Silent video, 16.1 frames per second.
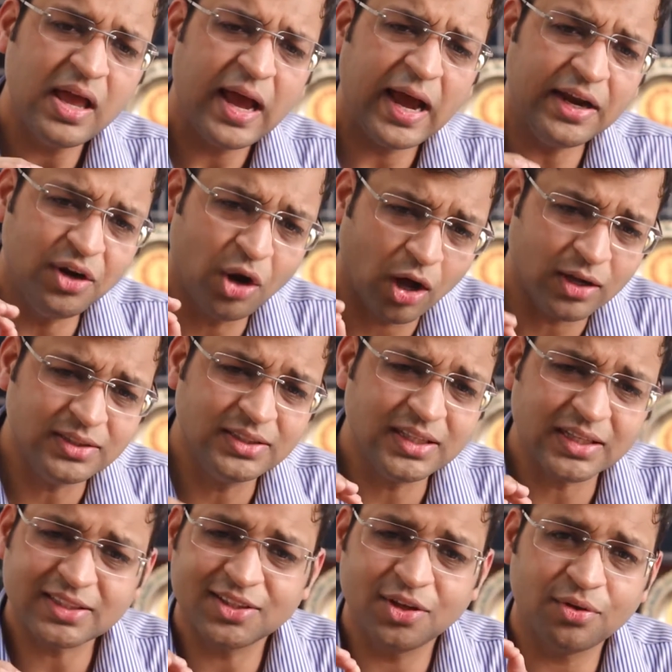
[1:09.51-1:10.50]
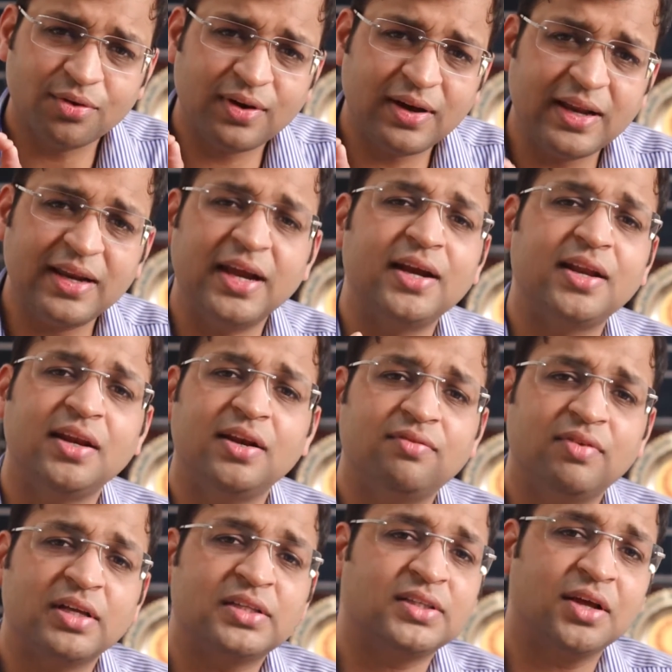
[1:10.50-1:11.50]
And not just to create an
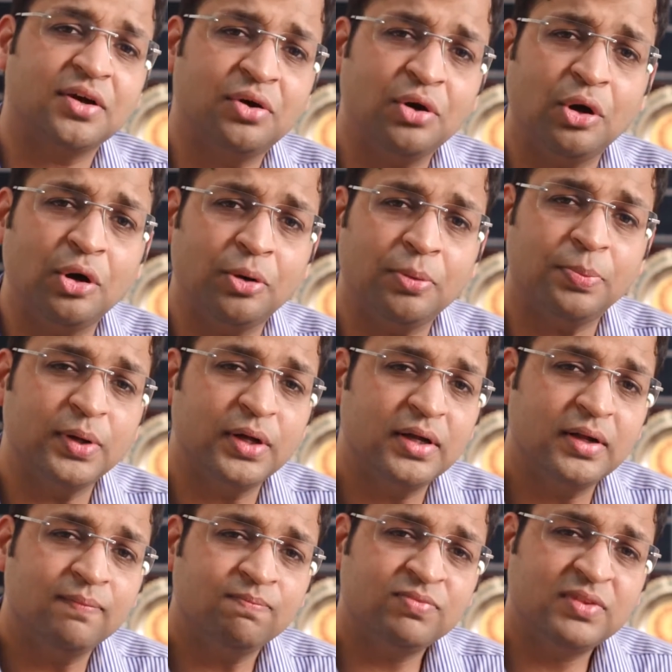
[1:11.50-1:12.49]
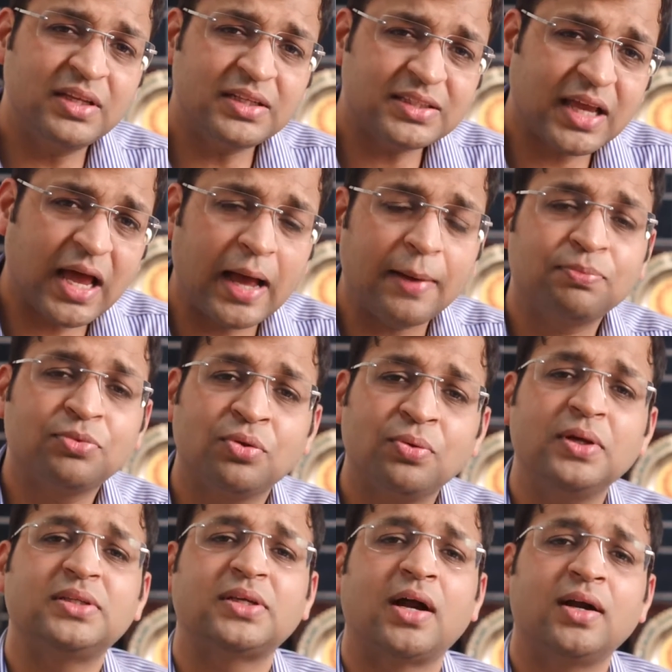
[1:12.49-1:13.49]
investor group, this app
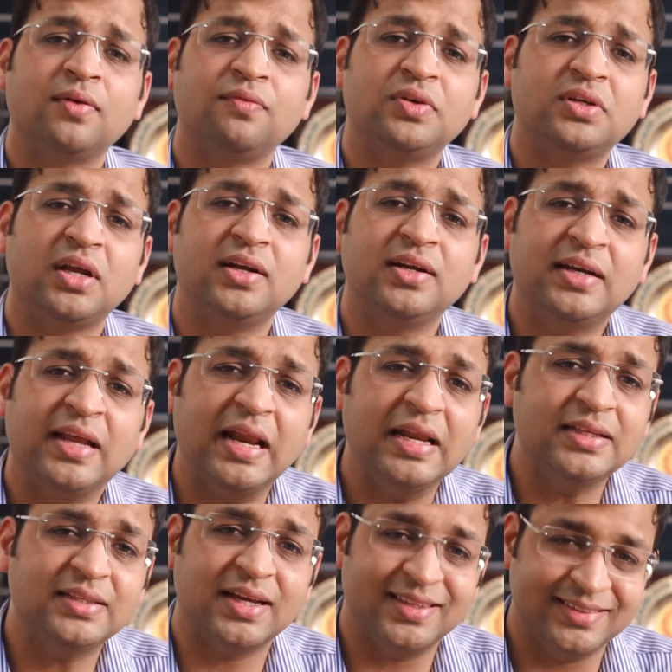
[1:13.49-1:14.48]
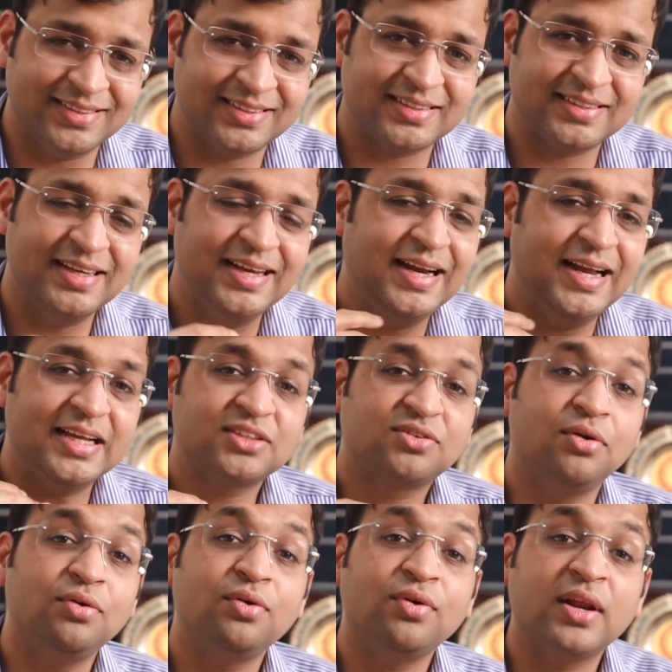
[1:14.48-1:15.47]
through its artificial intelligence is
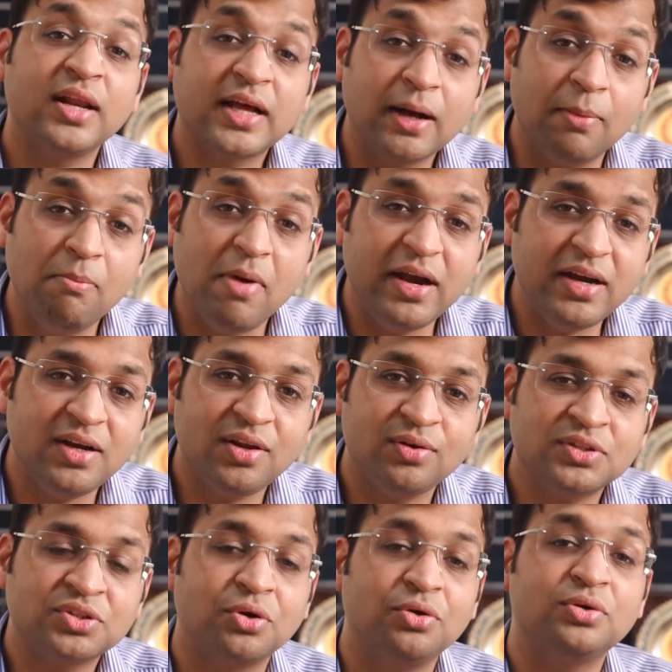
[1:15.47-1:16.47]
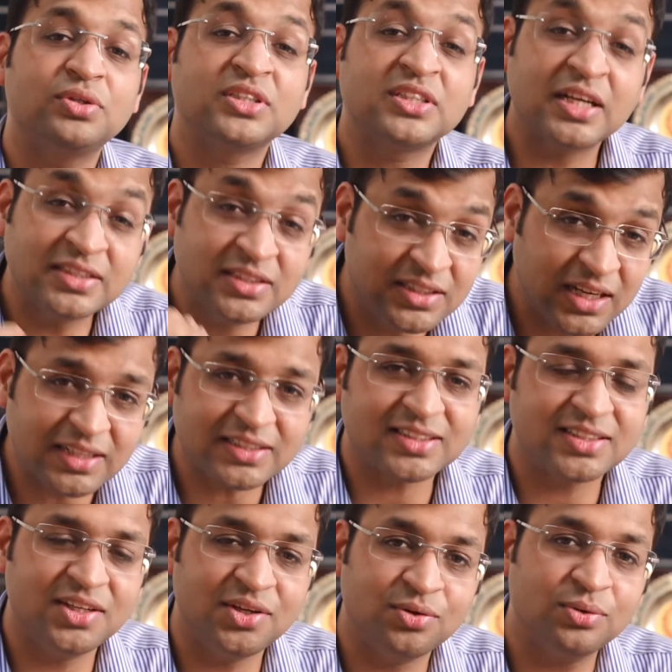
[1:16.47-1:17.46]
going to recommend you, is going to
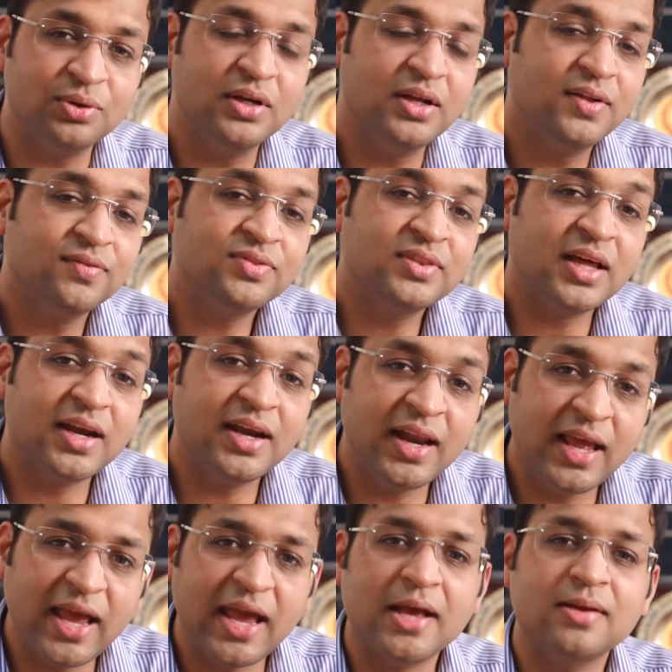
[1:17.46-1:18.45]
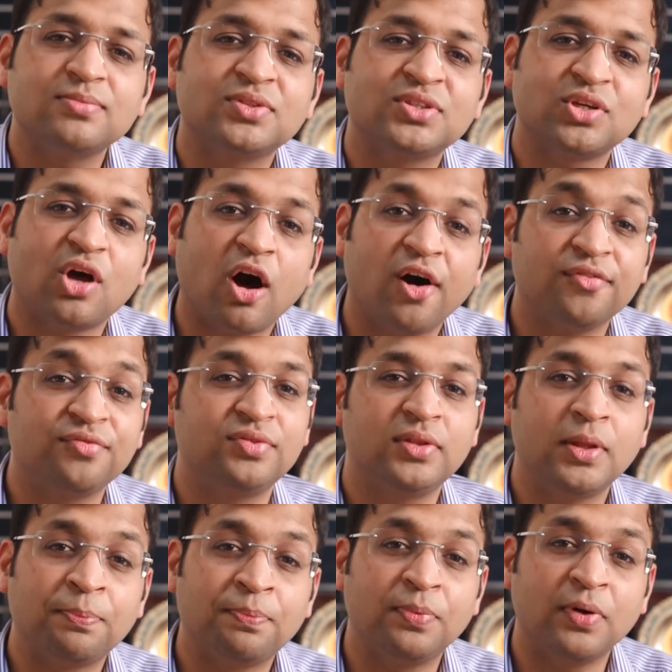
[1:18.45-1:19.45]
suggest you the names of
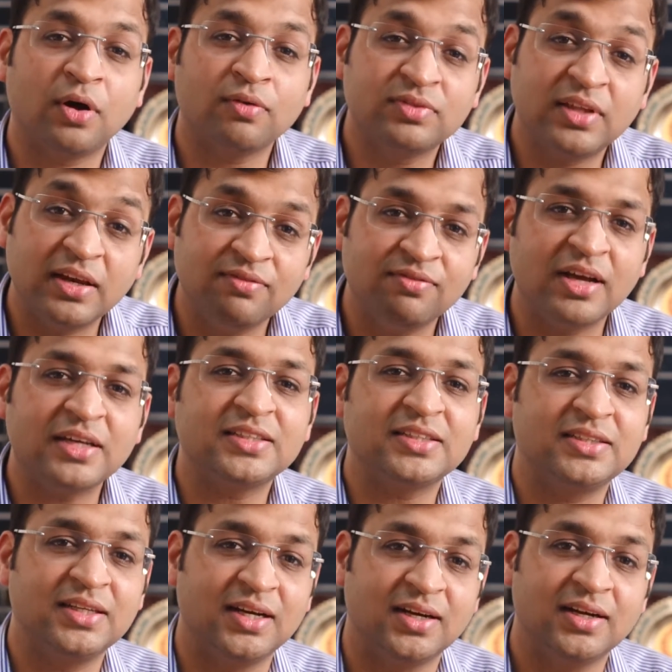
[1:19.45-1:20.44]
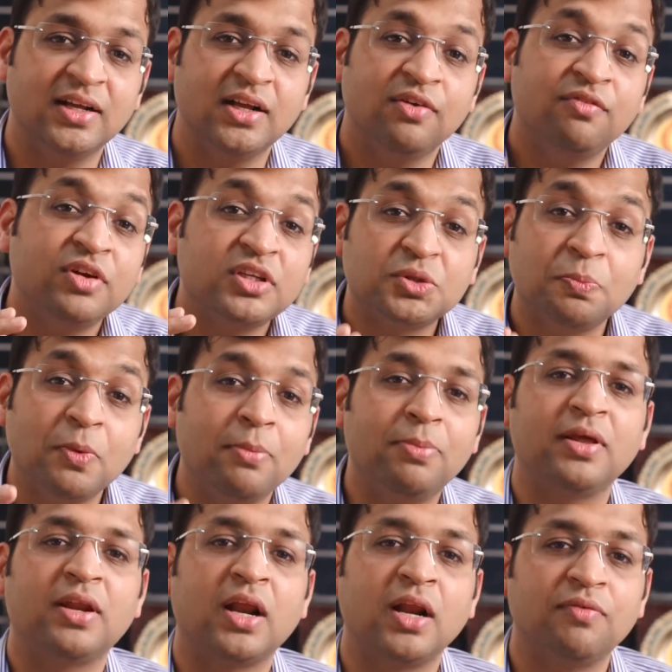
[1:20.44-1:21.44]
the investor which may
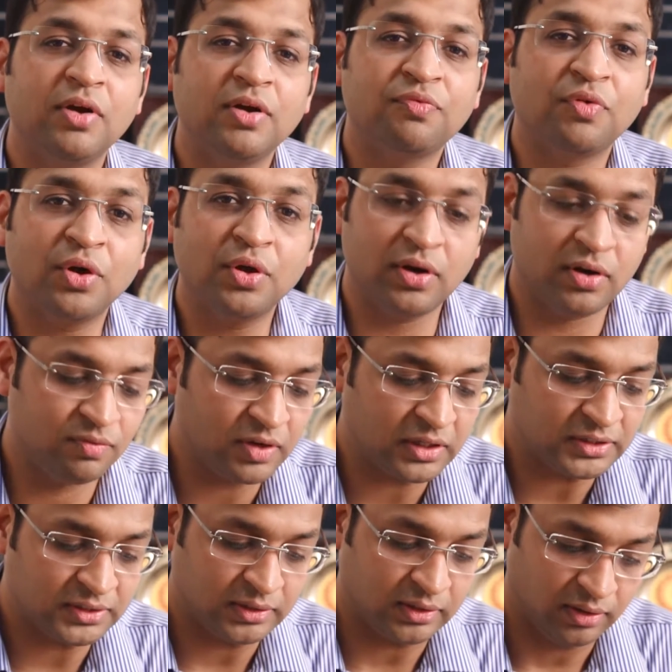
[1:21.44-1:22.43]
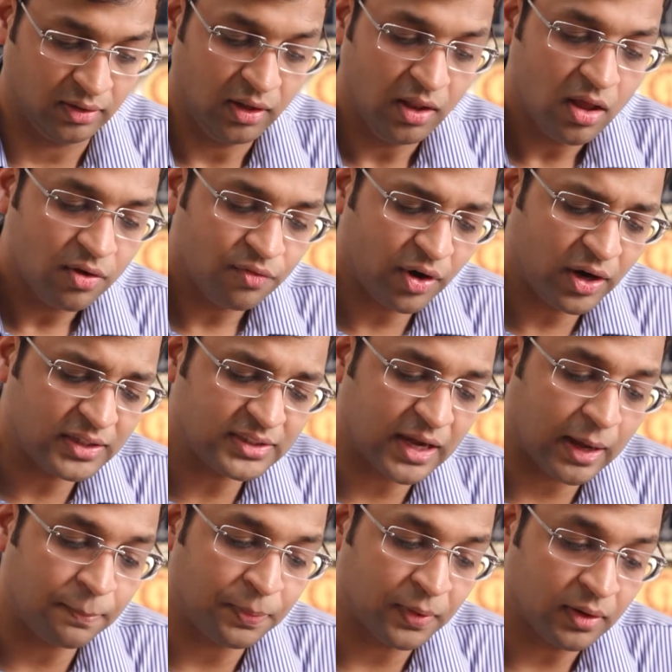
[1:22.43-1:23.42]
be relevant for your investor. For
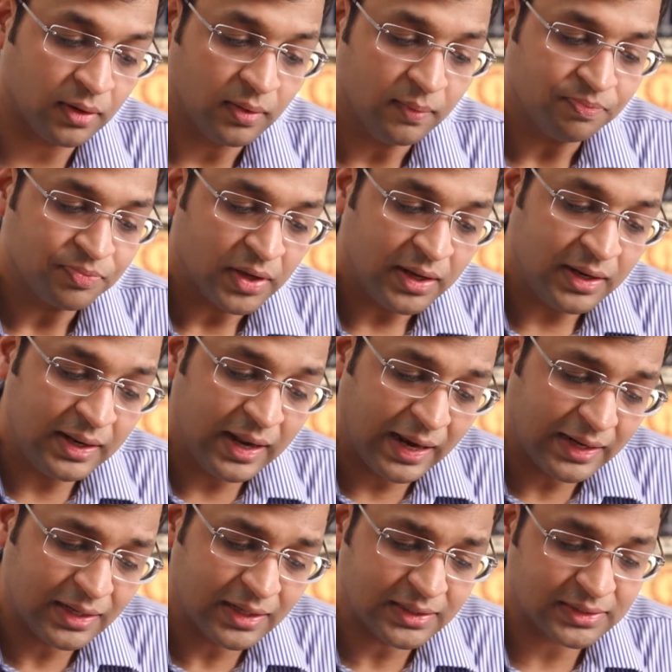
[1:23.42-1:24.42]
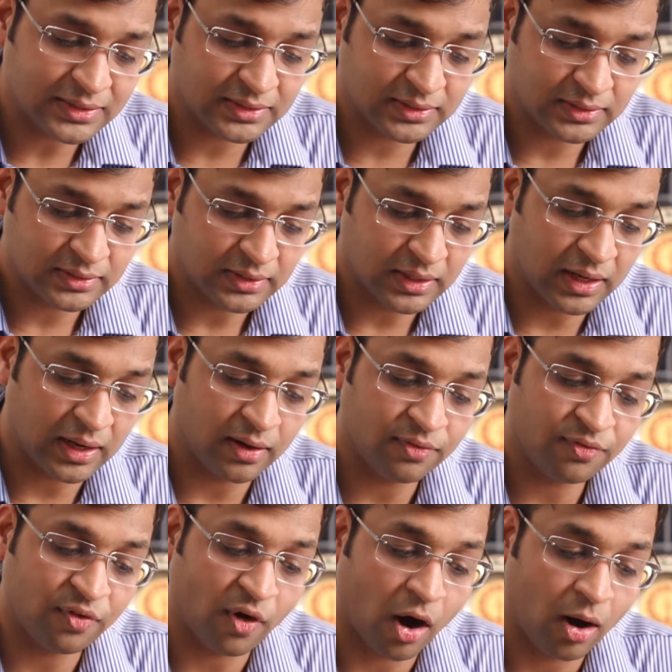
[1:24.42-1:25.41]
example, let us
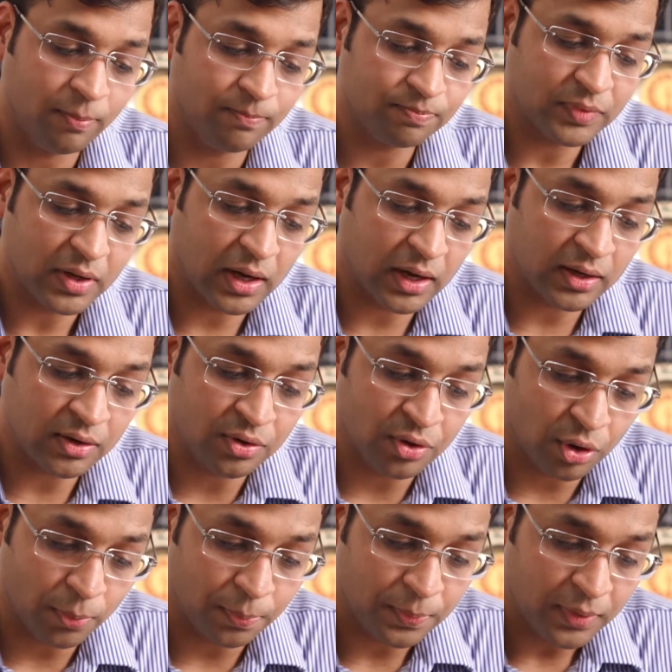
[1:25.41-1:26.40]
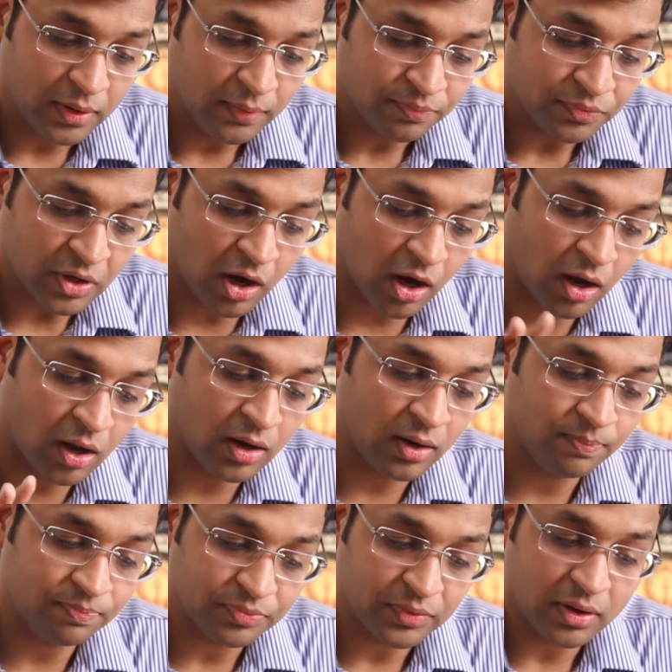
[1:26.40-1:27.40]
form a group
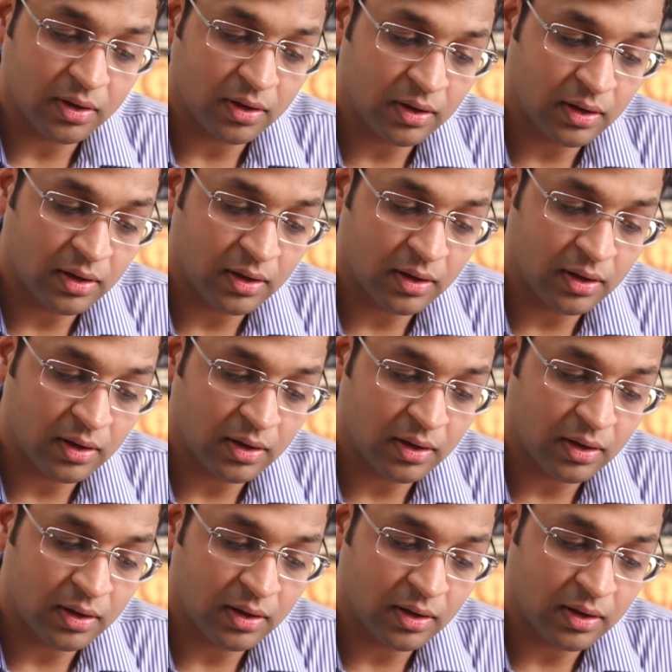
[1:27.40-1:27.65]
called